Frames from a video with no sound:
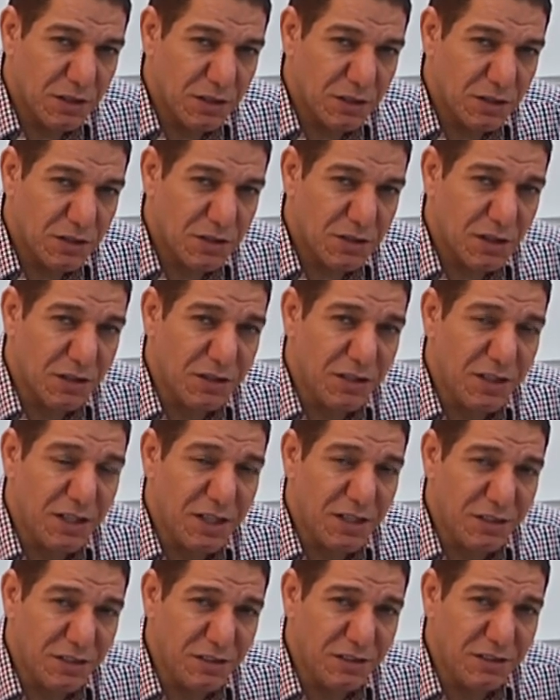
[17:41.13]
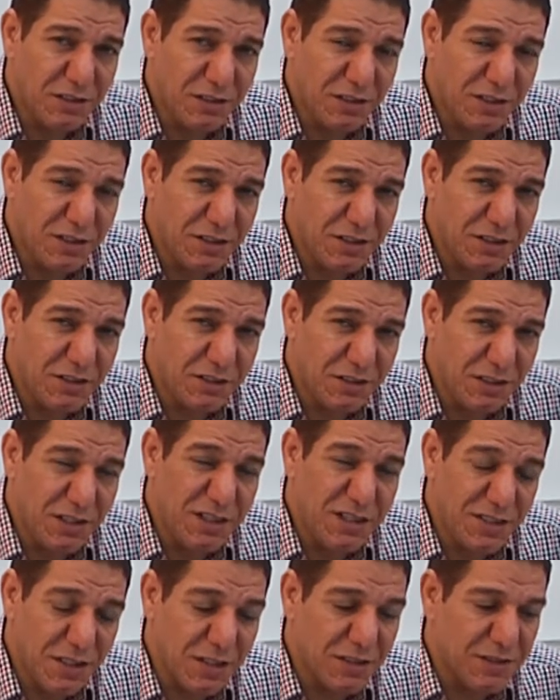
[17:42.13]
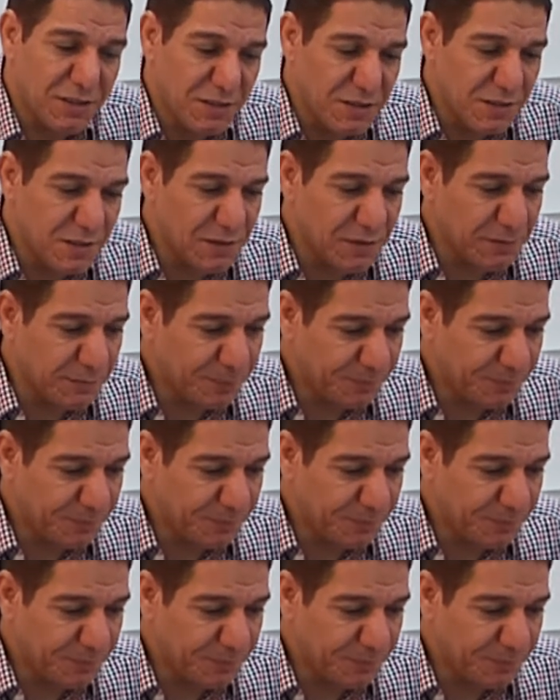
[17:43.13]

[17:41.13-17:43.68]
started and ended in 1860s.